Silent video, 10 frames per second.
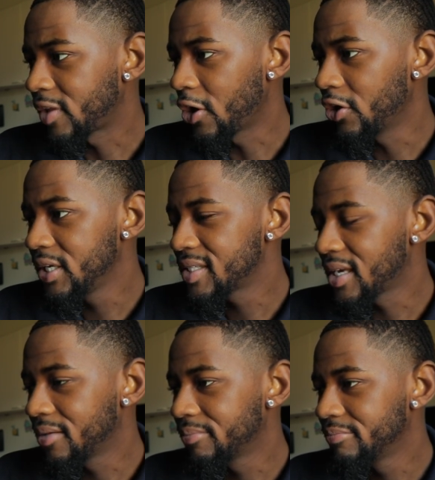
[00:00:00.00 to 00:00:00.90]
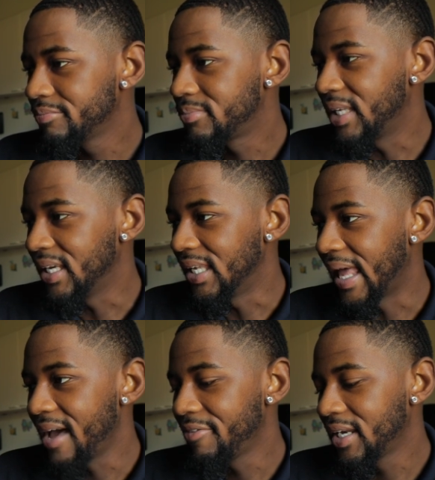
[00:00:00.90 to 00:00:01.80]
30-something,
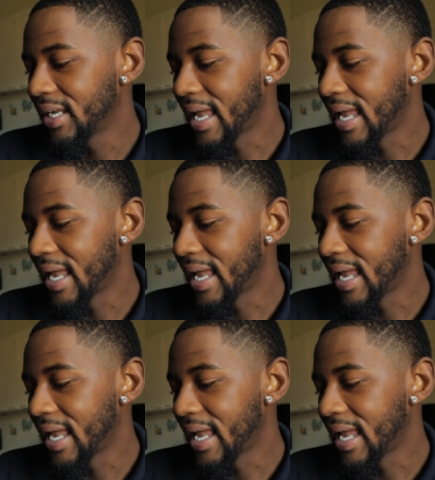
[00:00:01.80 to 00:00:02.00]
11,